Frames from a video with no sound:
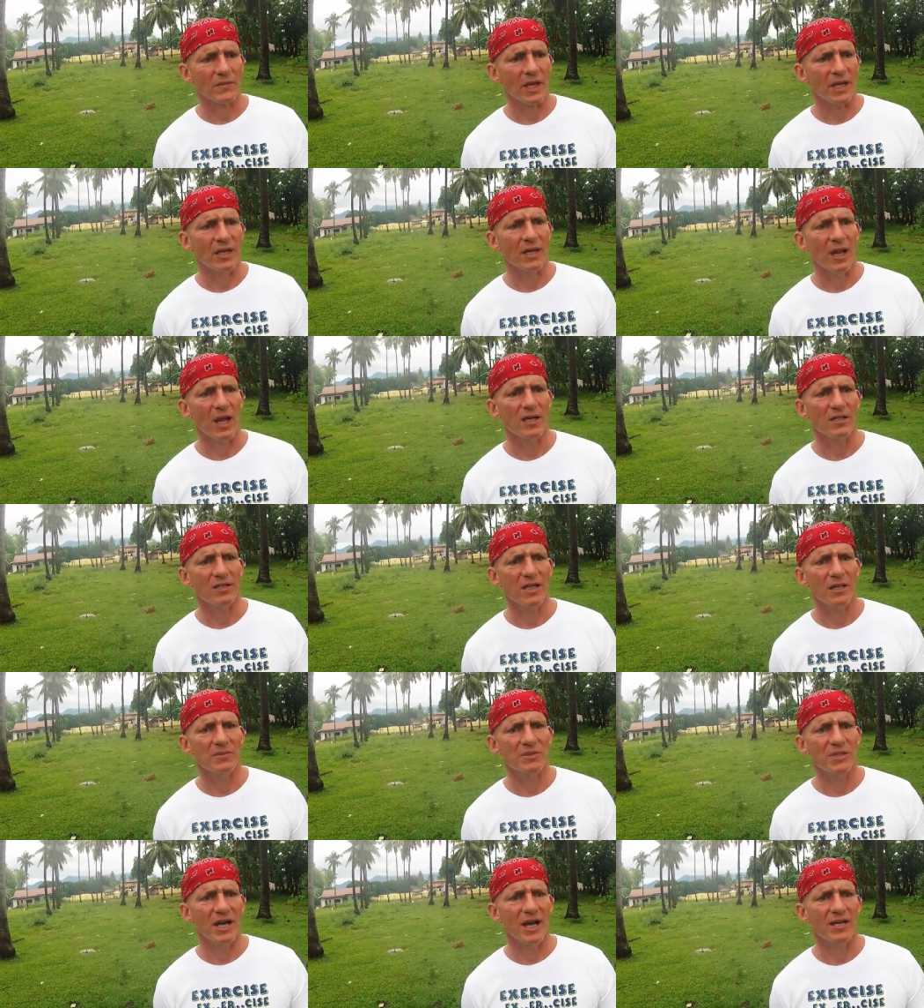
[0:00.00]
and a lot of
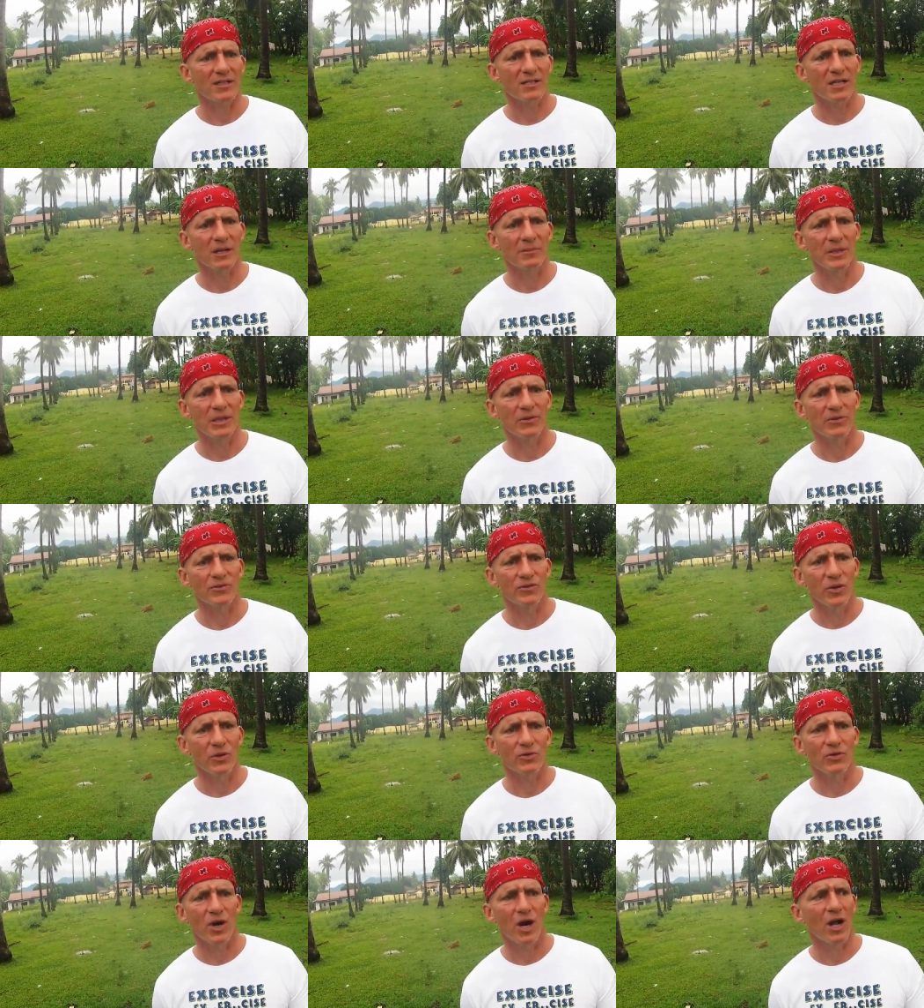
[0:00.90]
times guys come here with
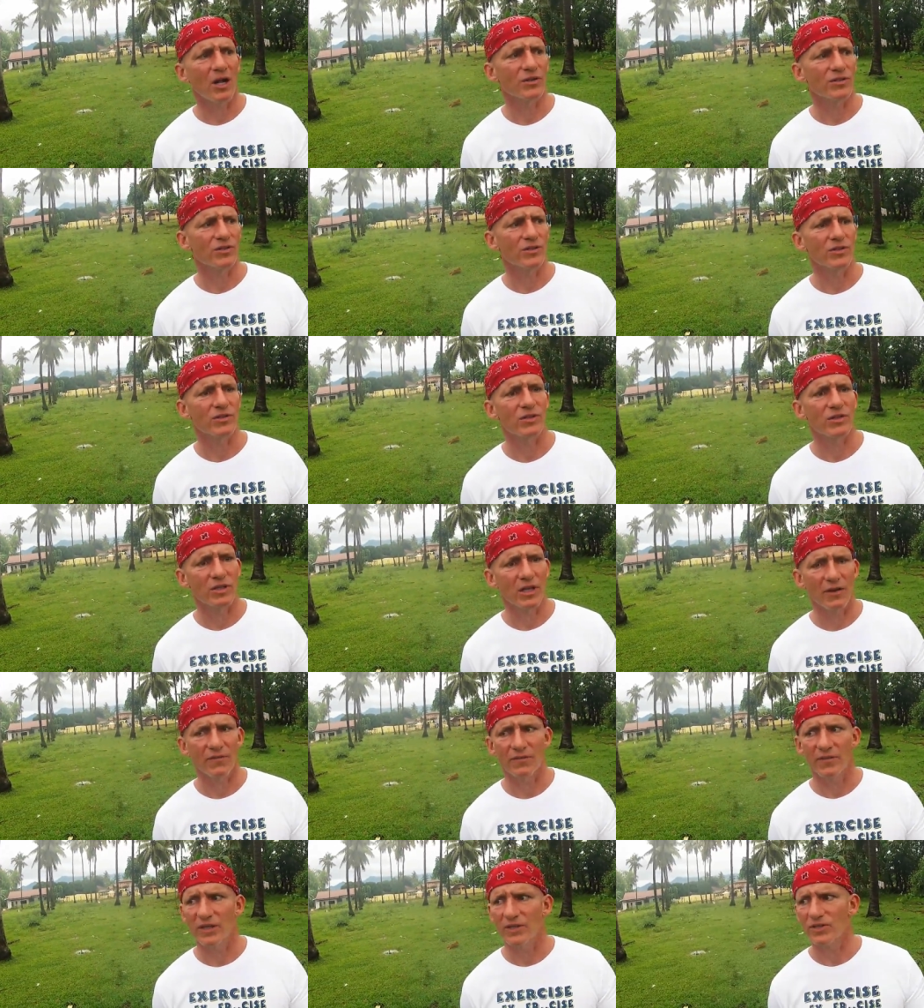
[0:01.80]
no knowledge of this
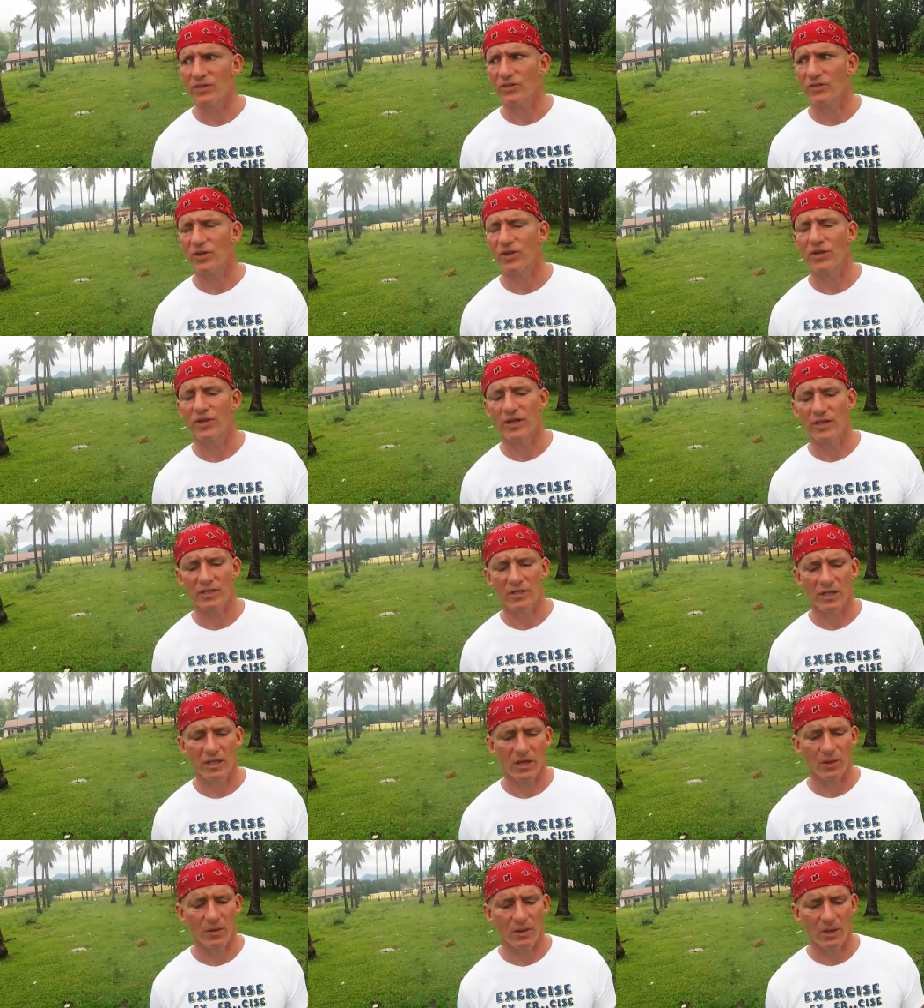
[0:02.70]
stuff and they just learn it as
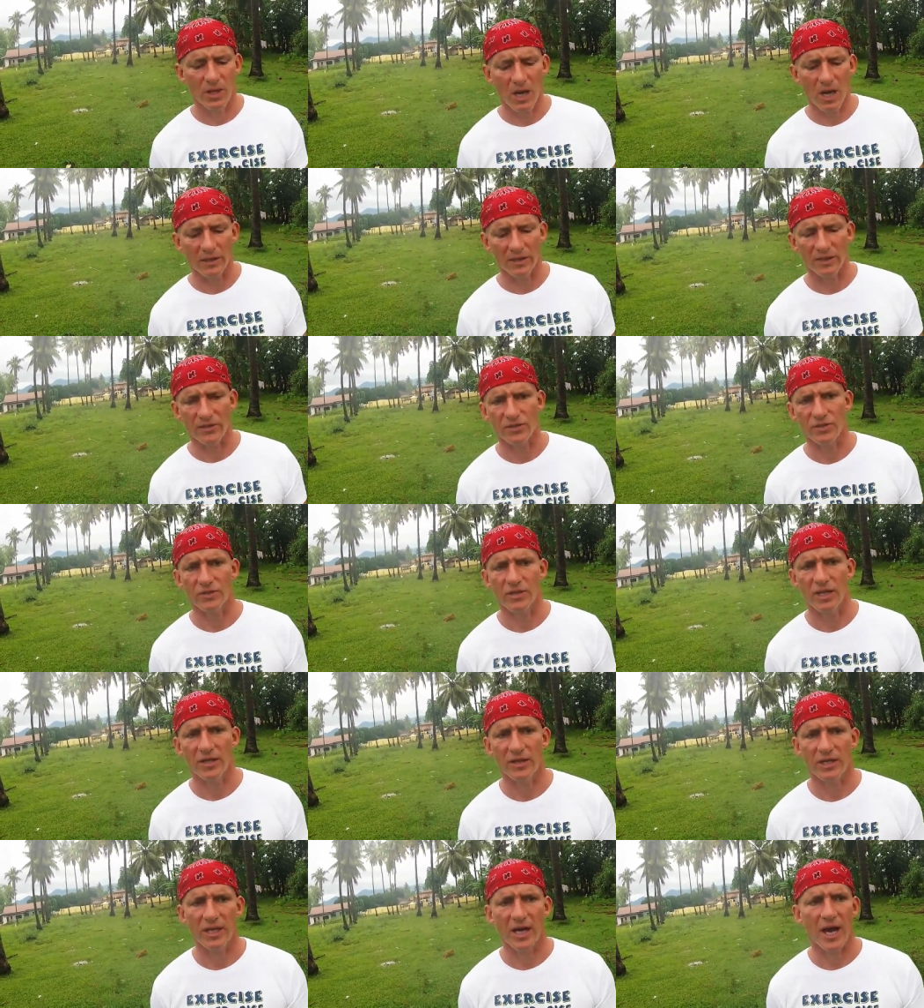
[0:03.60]
they go along. There's
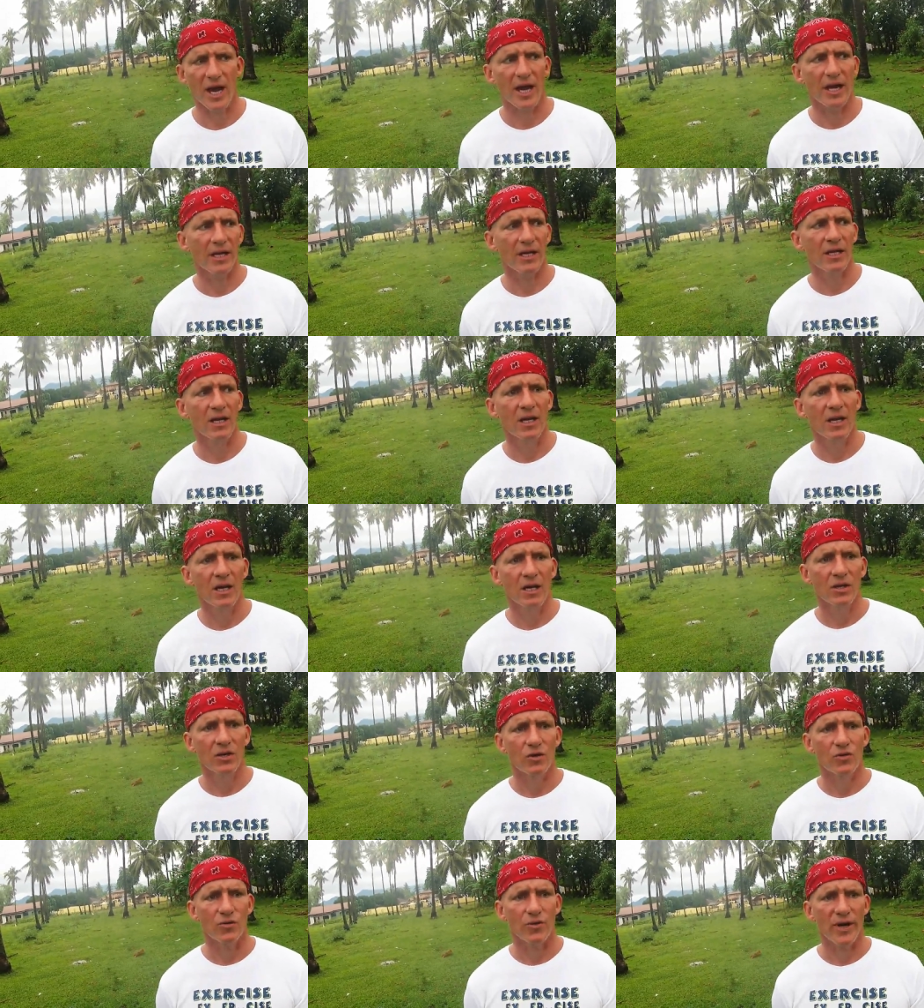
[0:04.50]
another guy,
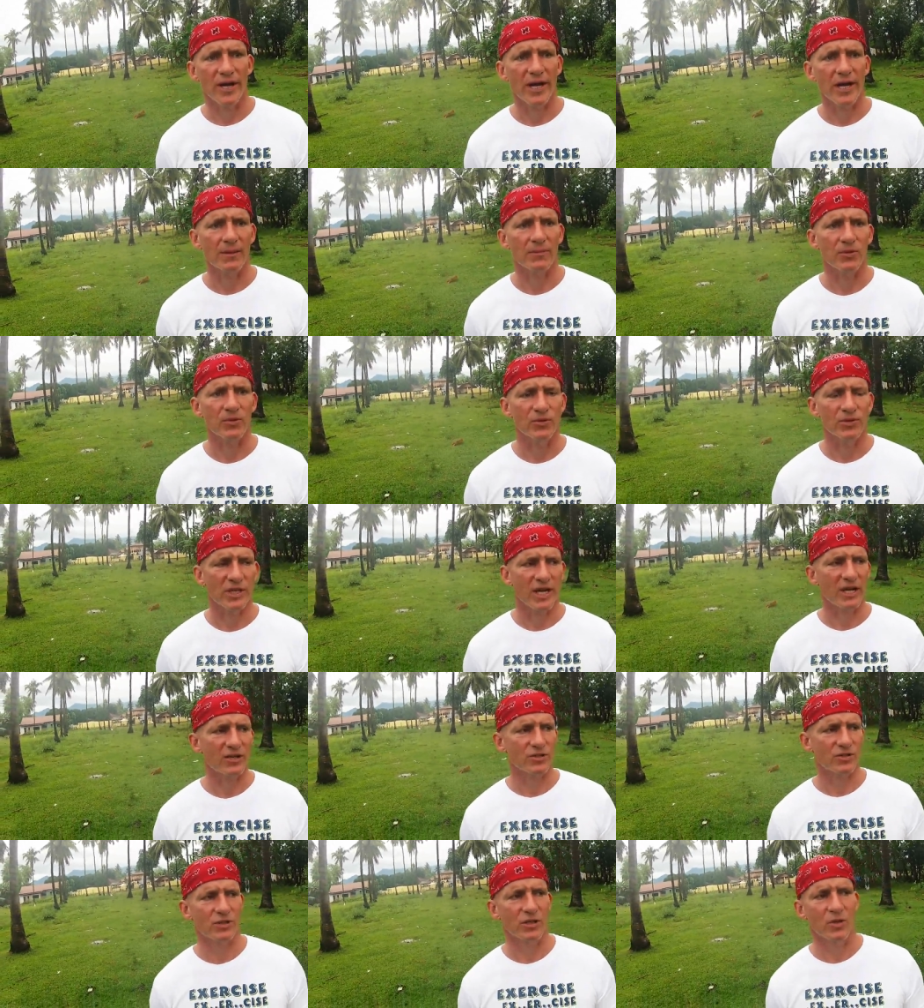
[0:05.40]
Graham, who's
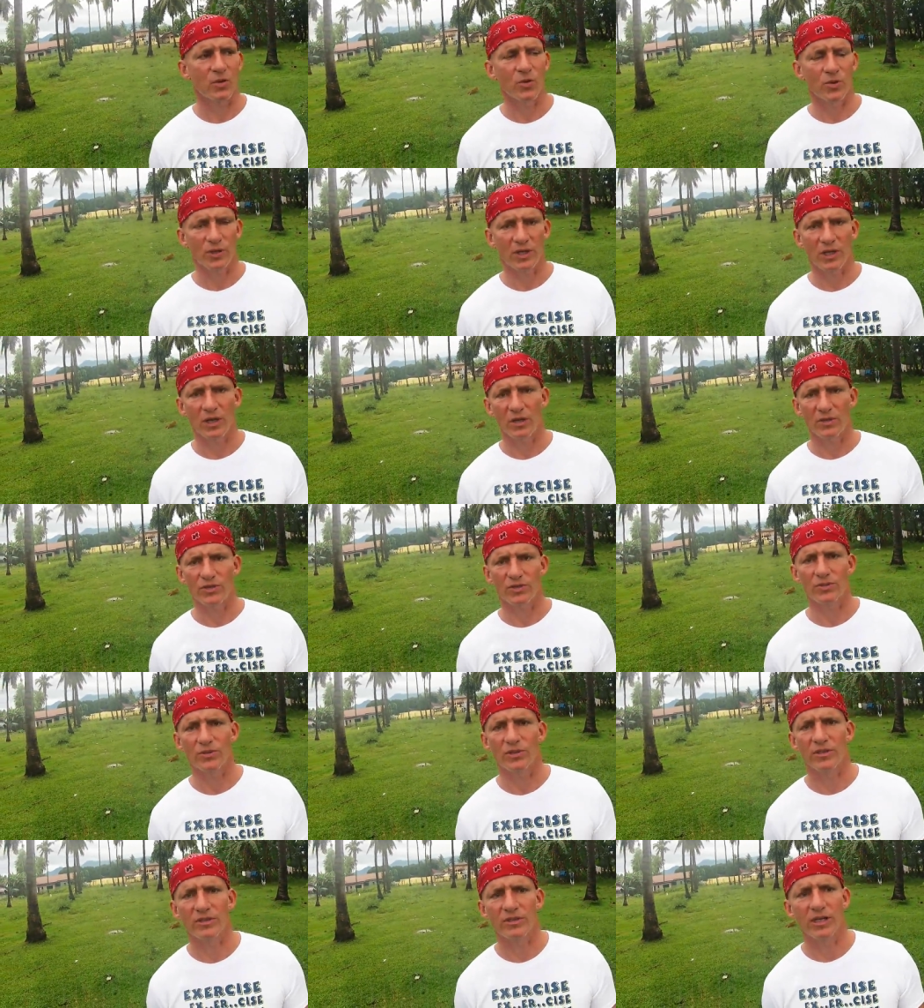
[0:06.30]
actually a
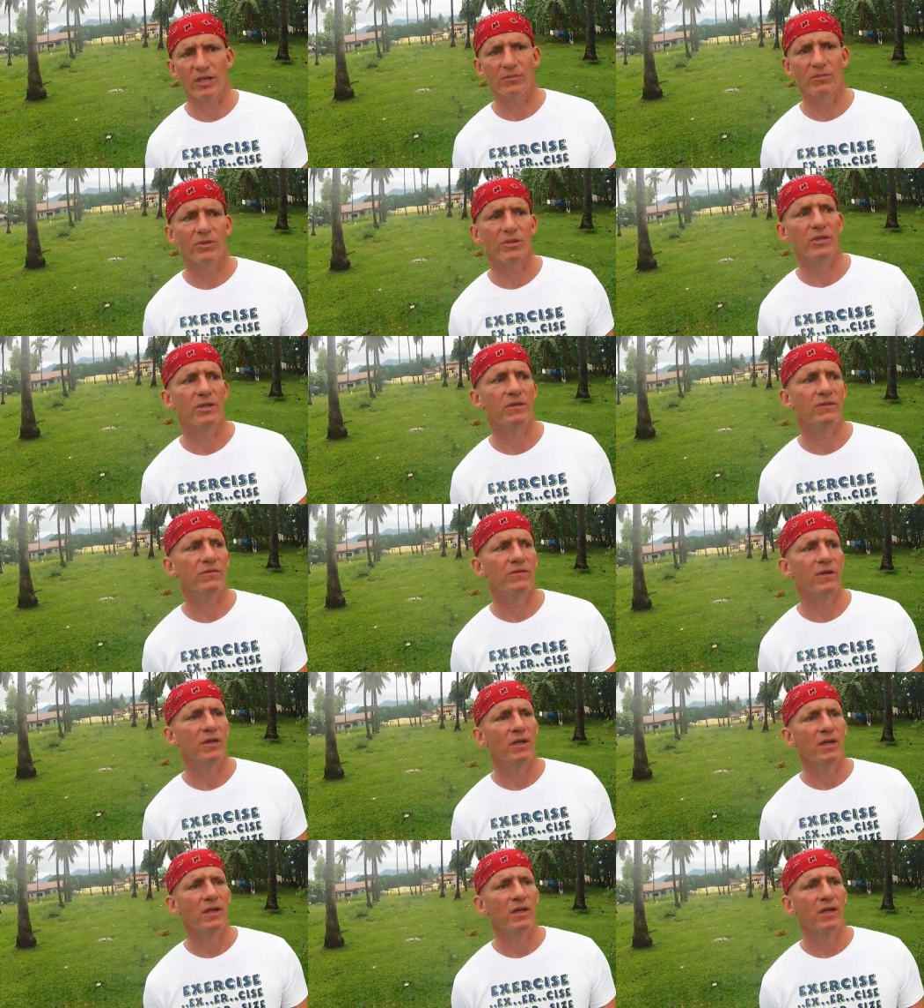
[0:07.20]
horticulturalist, I believe.